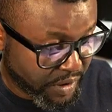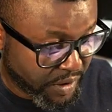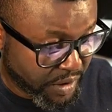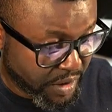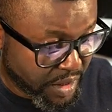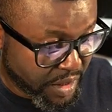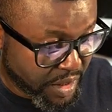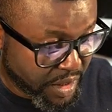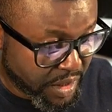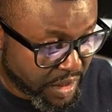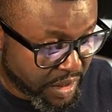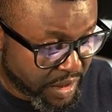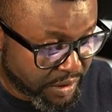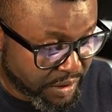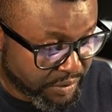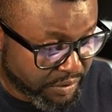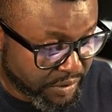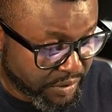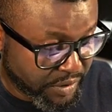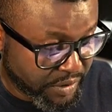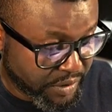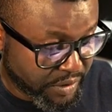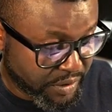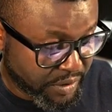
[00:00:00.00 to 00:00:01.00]
So
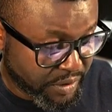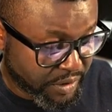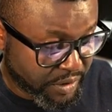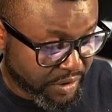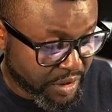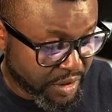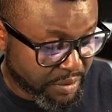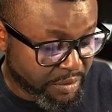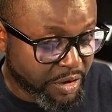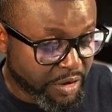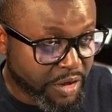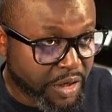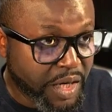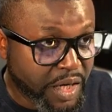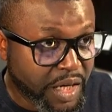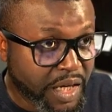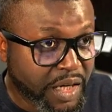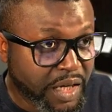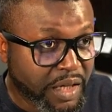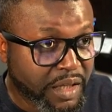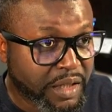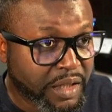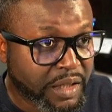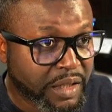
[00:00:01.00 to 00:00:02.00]
I'm
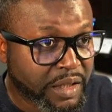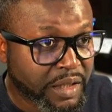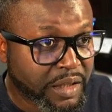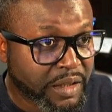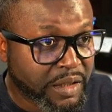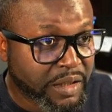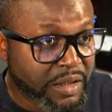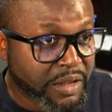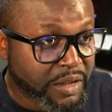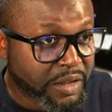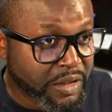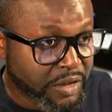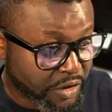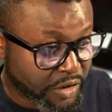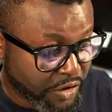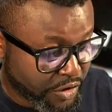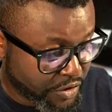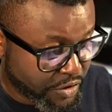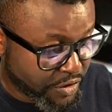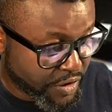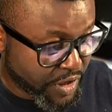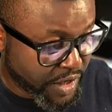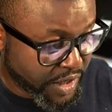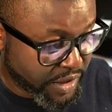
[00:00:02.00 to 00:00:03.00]
gonna
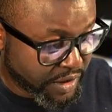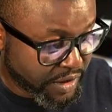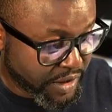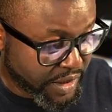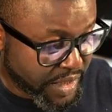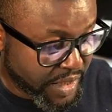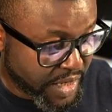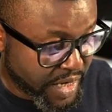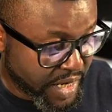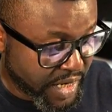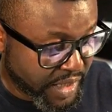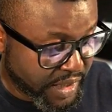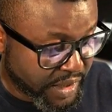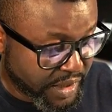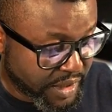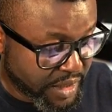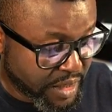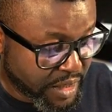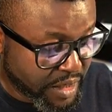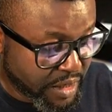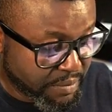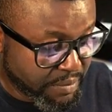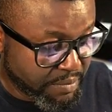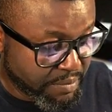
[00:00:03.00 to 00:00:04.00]
try the
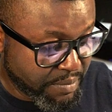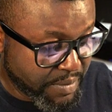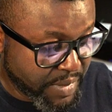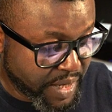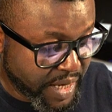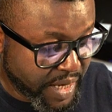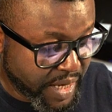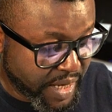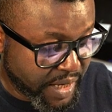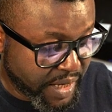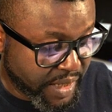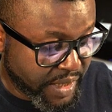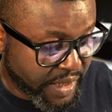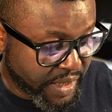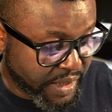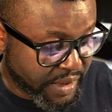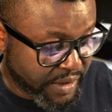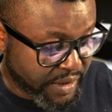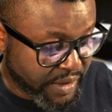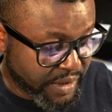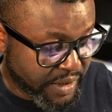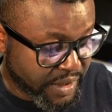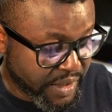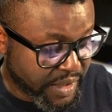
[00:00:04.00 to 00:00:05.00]
next command
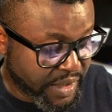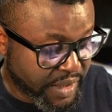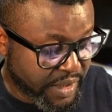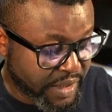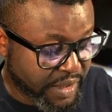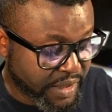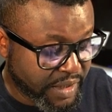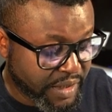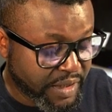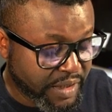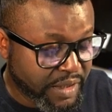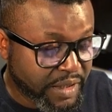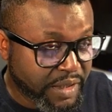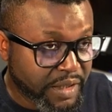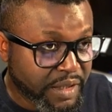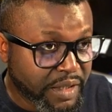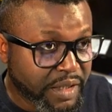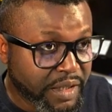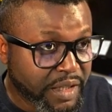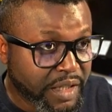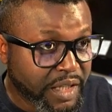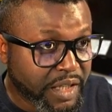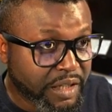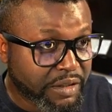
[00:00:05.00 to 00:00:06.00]
and see
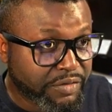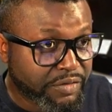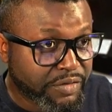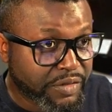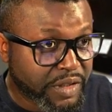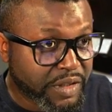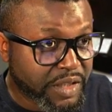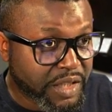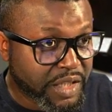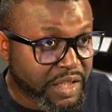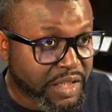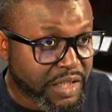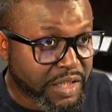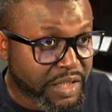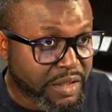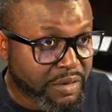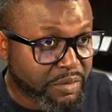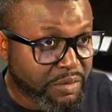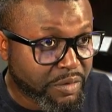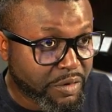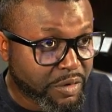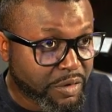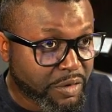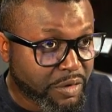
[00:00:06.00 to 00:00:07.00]
if this
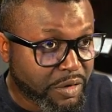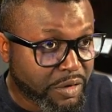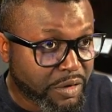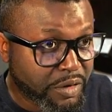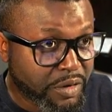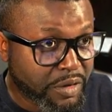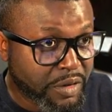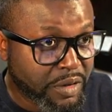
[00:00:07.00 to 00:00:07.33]
will